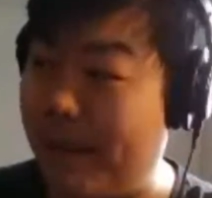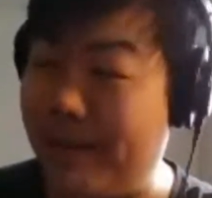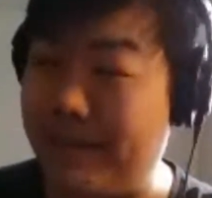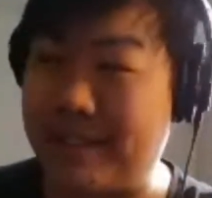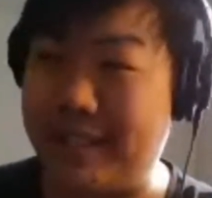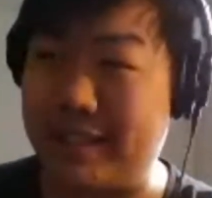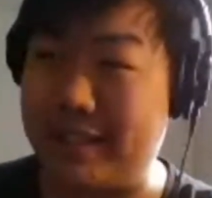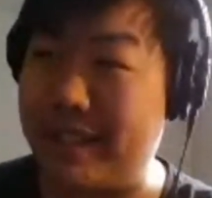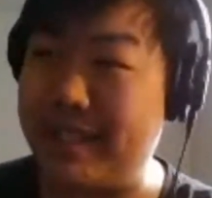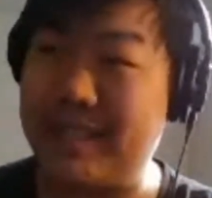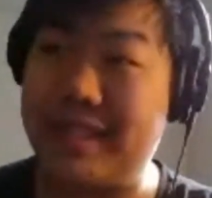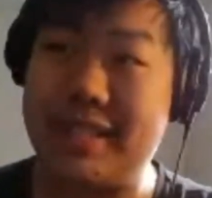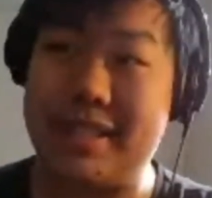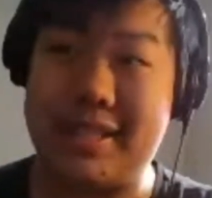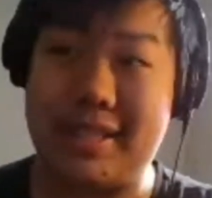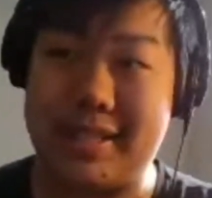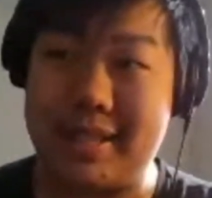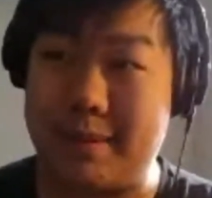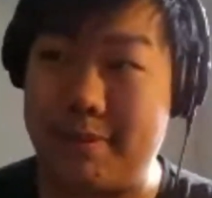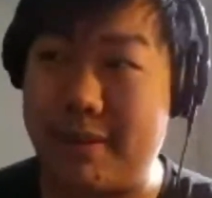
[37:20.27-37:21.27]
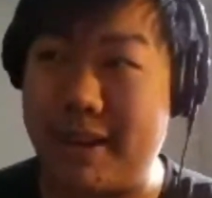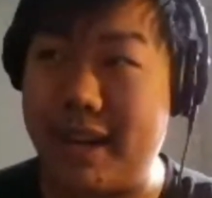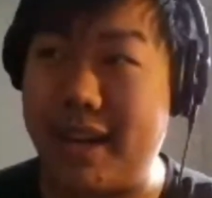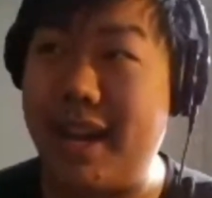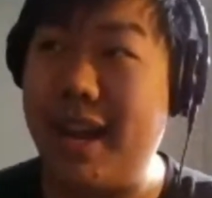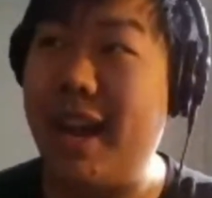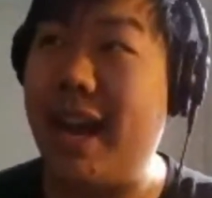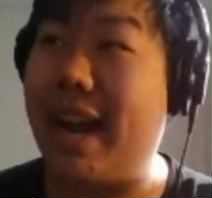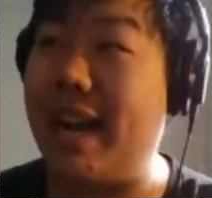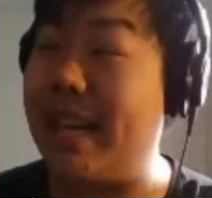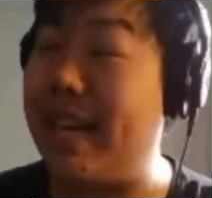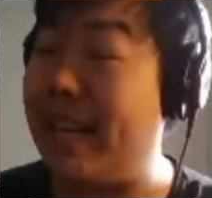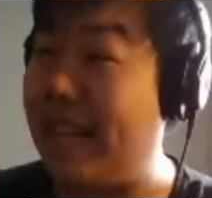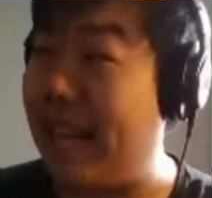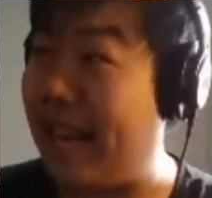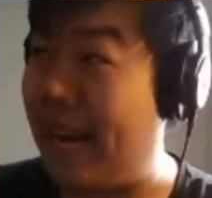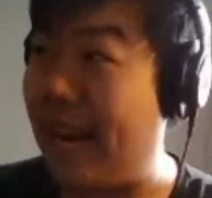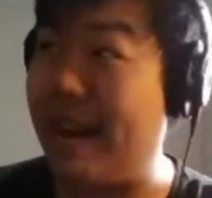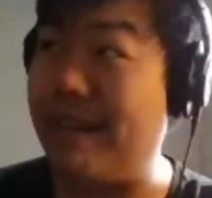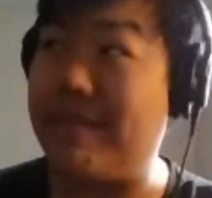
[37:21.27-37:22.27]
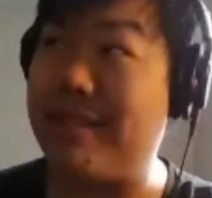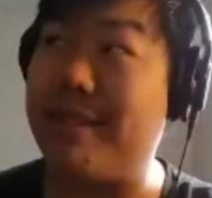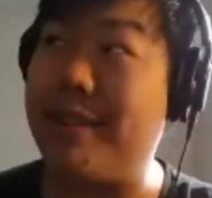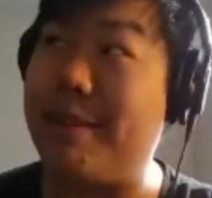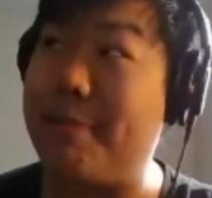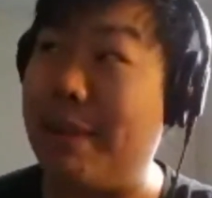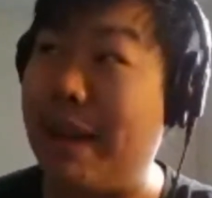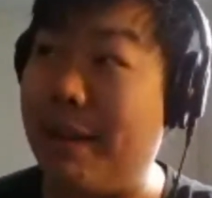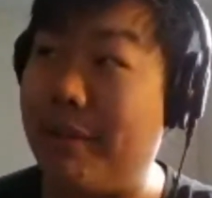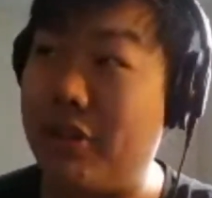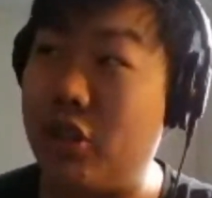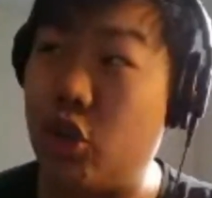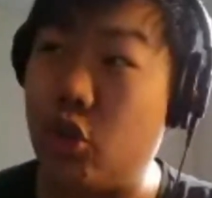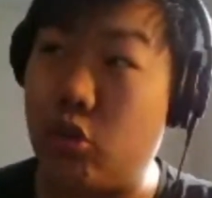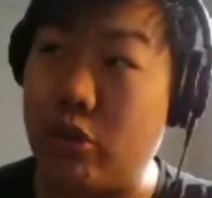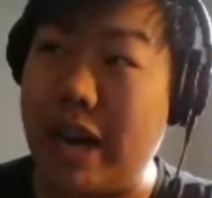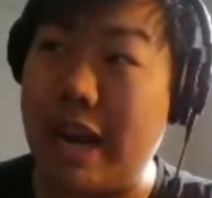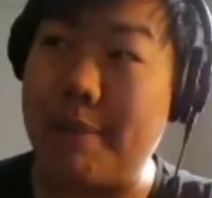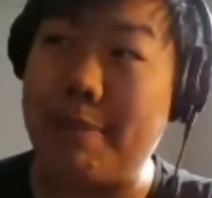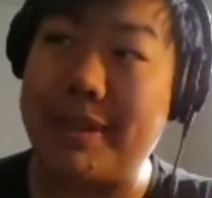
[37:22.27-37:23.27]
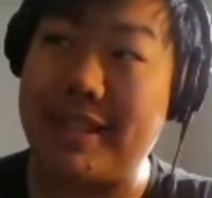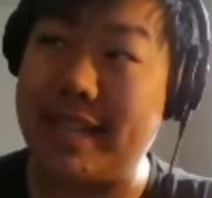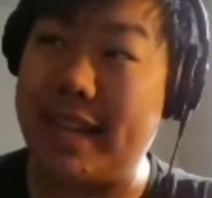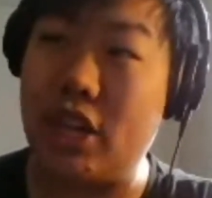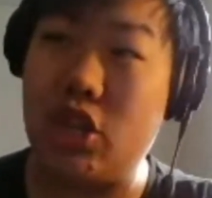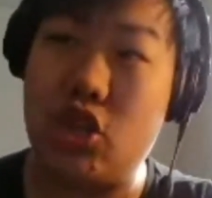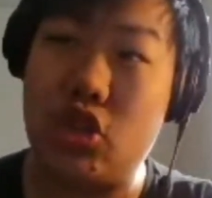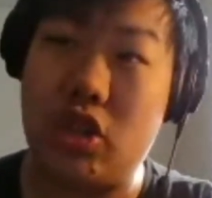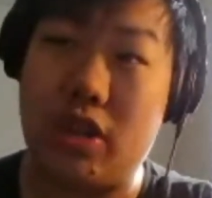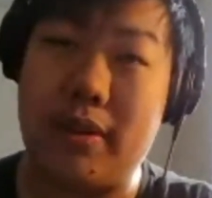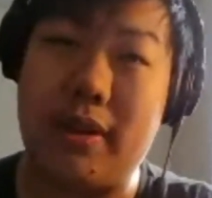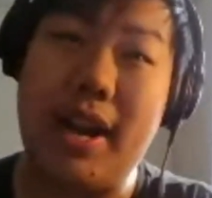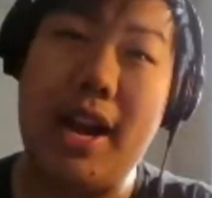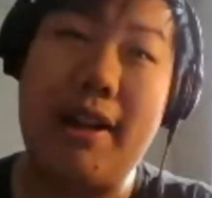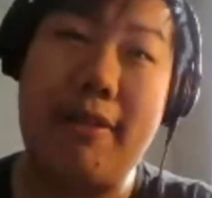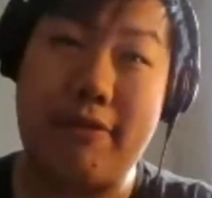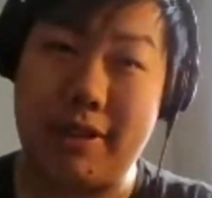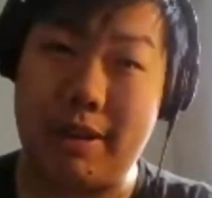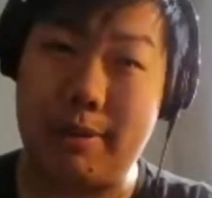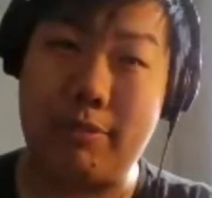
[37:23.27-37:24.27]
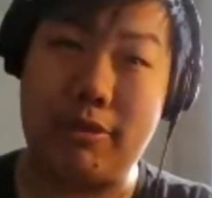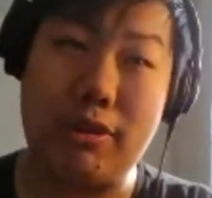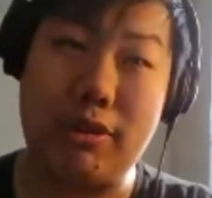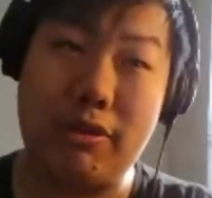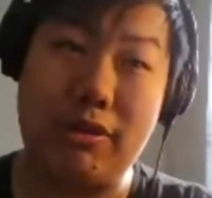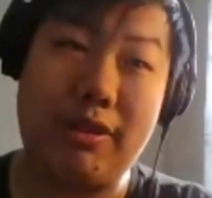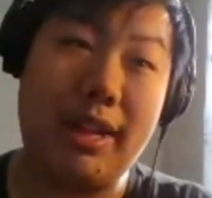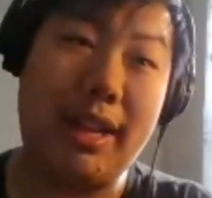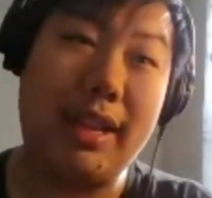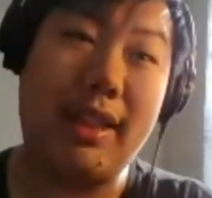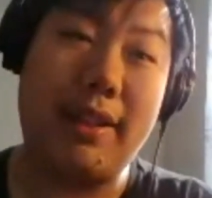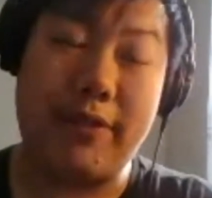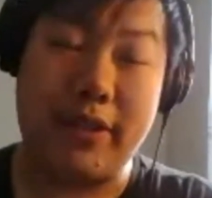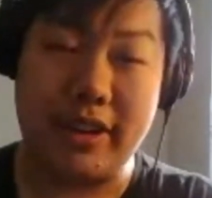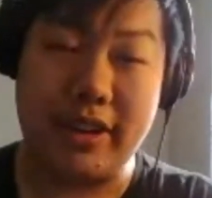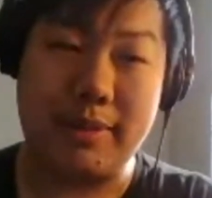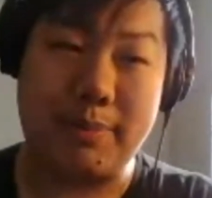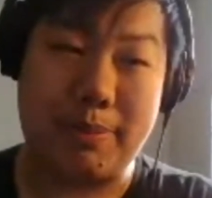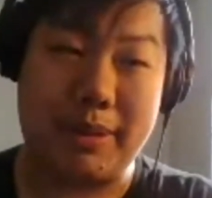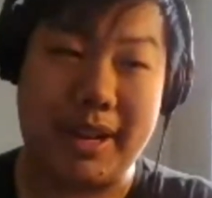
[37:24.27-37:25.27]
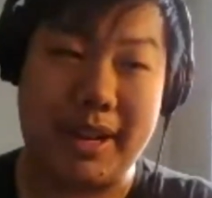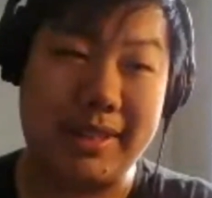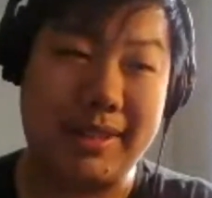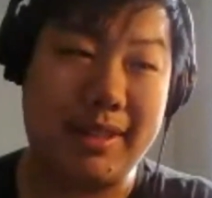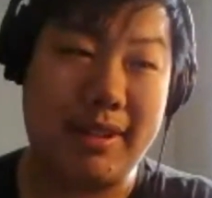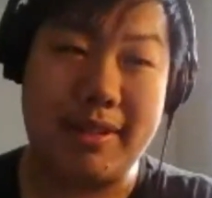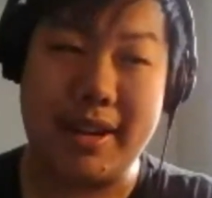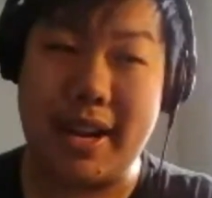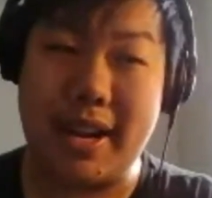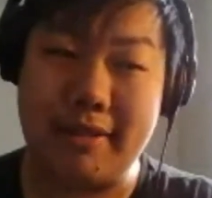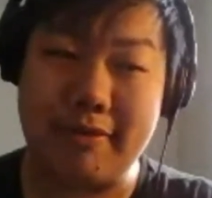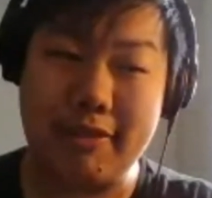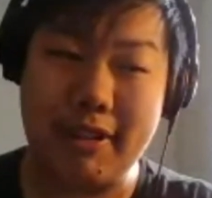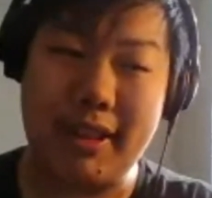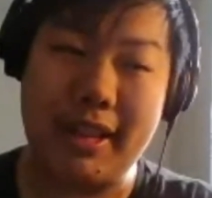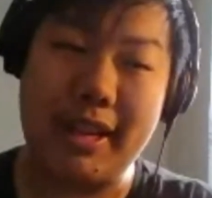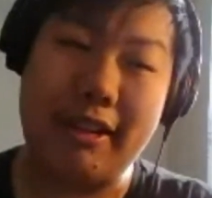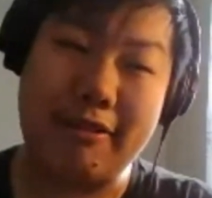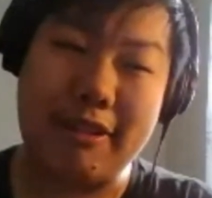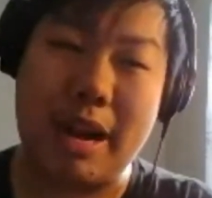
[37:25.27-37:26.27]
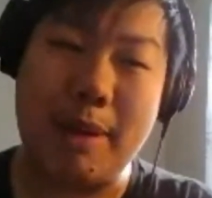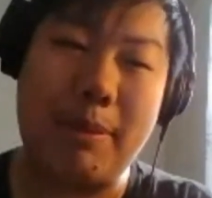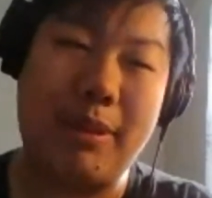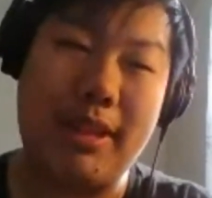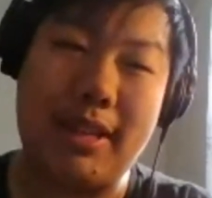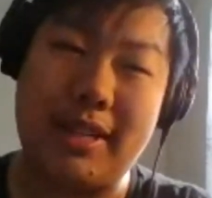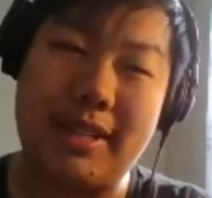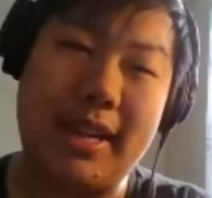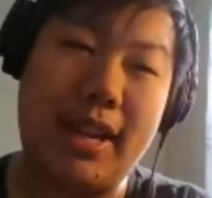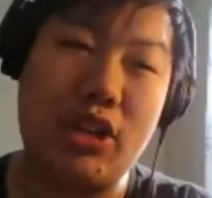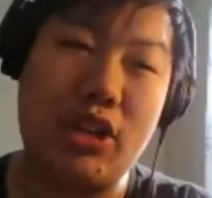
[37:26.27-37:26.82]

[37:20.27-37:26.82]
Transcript: you have to be able to listen to someone, and they have to be able to grab attention from Google in the first place. They're right. not really and,